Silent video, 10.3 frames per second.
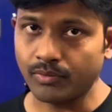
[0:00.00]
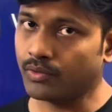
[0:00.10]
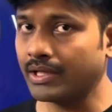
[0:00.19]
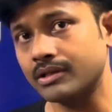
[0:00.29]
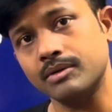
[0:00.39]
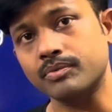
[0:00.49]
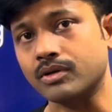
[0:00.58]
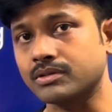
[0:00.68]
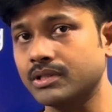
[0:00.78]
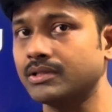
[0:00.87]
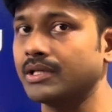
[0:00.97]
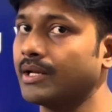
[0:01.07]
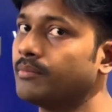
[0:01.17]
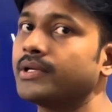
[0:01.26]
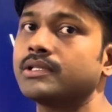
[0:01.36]
During that process, the
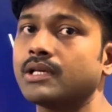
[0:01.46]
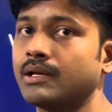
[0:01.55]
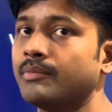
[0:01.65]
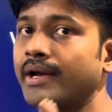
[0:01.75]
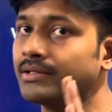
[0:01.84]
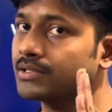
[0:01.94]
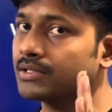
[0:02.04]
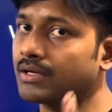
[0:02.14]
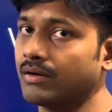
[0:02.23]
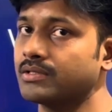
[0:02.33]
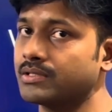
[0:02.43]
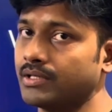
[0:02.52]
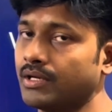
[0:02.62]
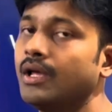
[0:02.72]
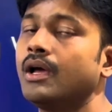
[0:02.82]
temperature remains constant.